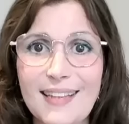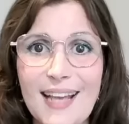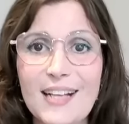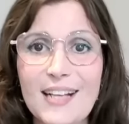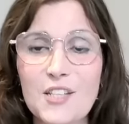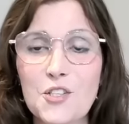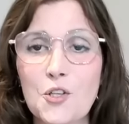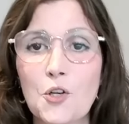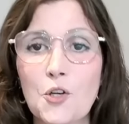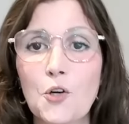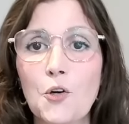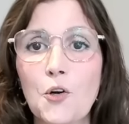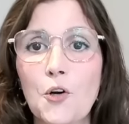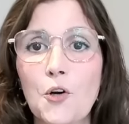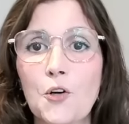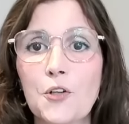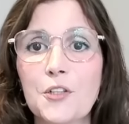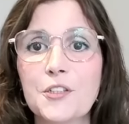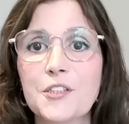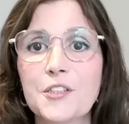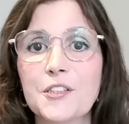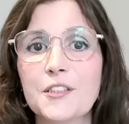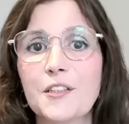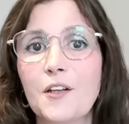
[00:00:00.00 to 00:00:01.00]

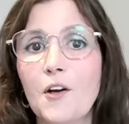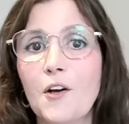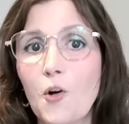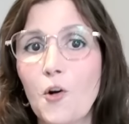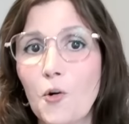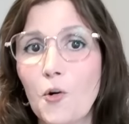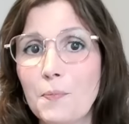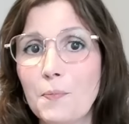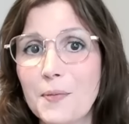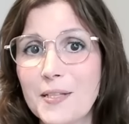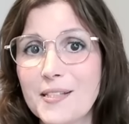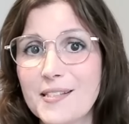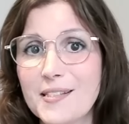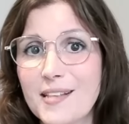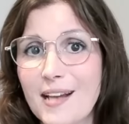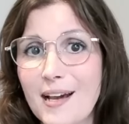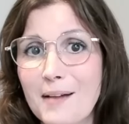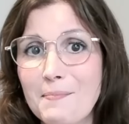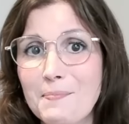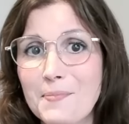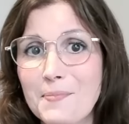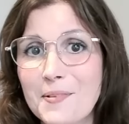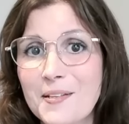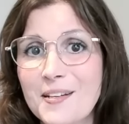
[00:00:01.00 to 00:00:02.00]
cohort opens
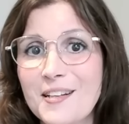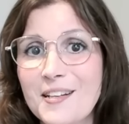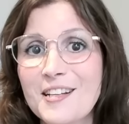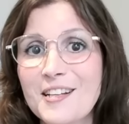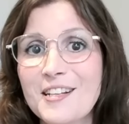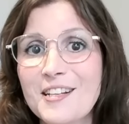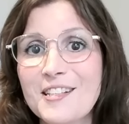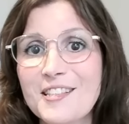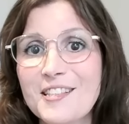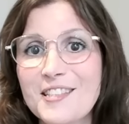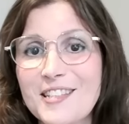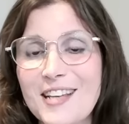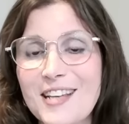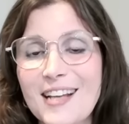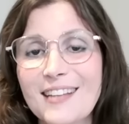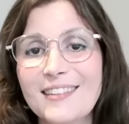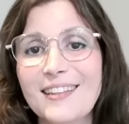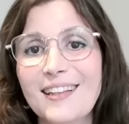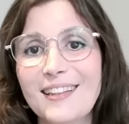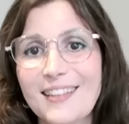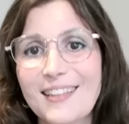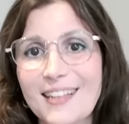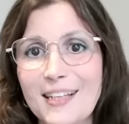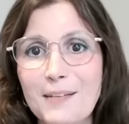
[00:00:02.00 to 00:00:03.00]
up, check the
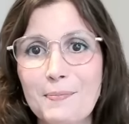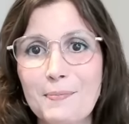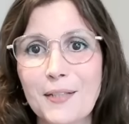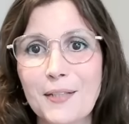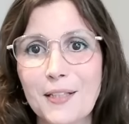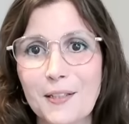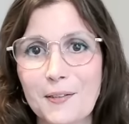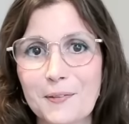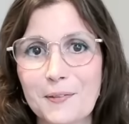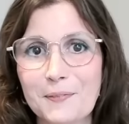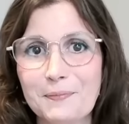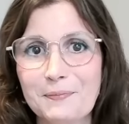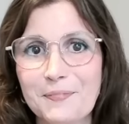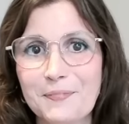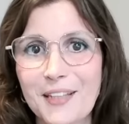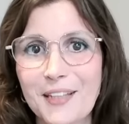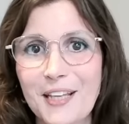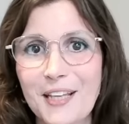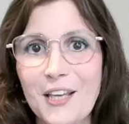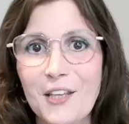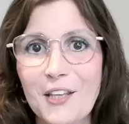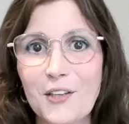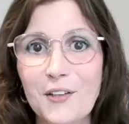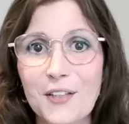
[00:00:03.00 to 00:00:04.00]
link below.
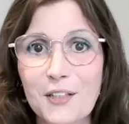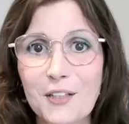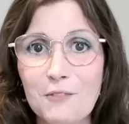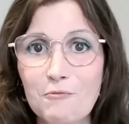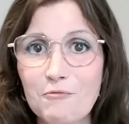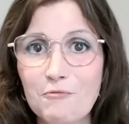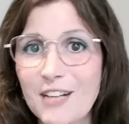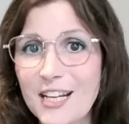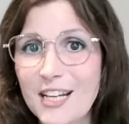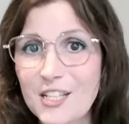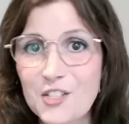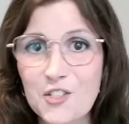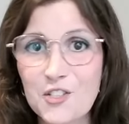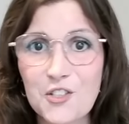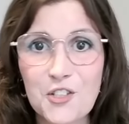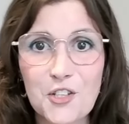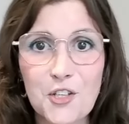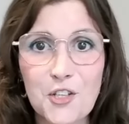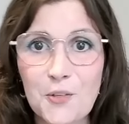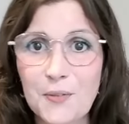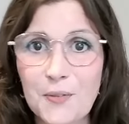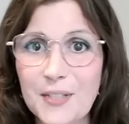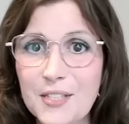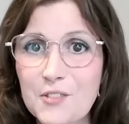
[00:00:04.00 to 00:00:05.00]
You can register
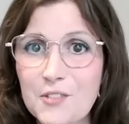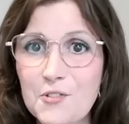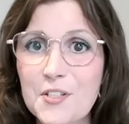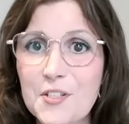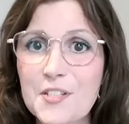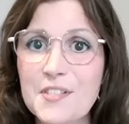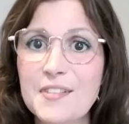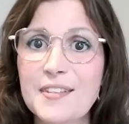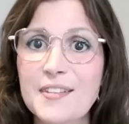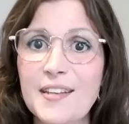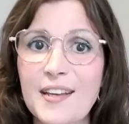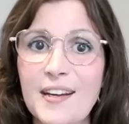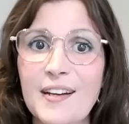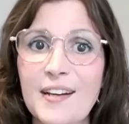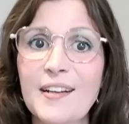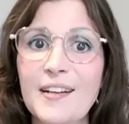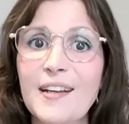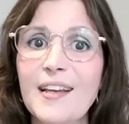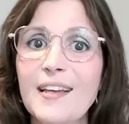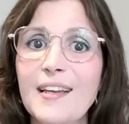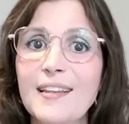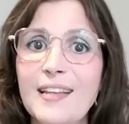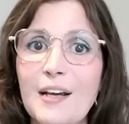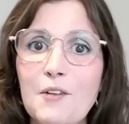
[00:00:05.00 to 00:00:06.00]
your interest there
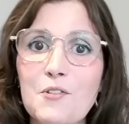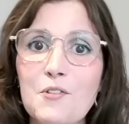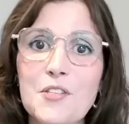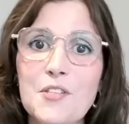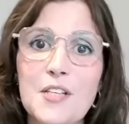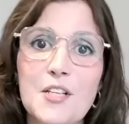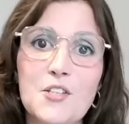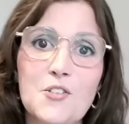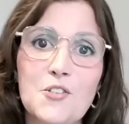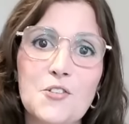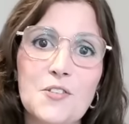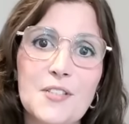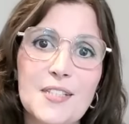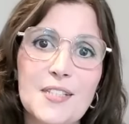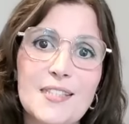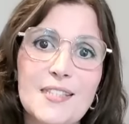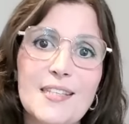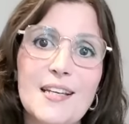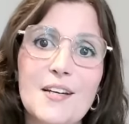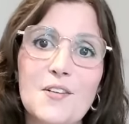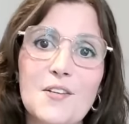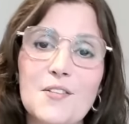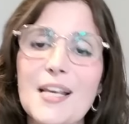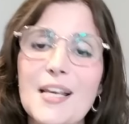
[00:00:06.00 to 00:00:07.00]
and I'll send you
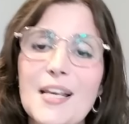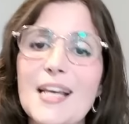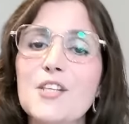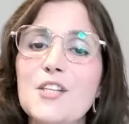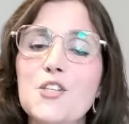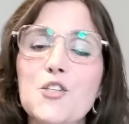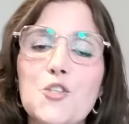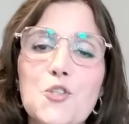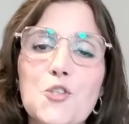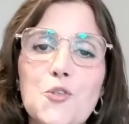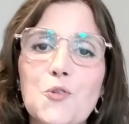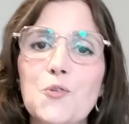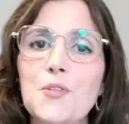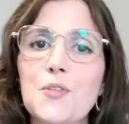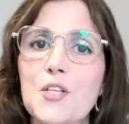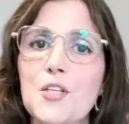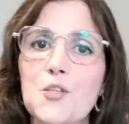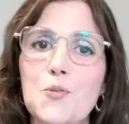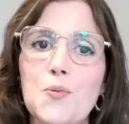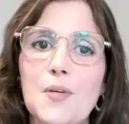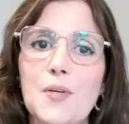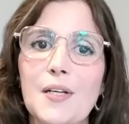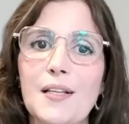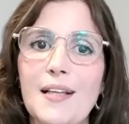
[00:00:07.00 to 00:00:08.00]
details as soon as
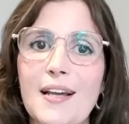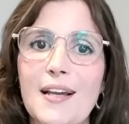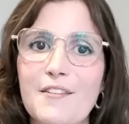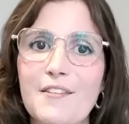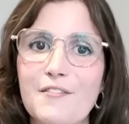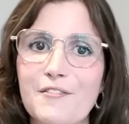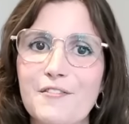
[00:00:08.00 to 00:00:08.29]
we're live.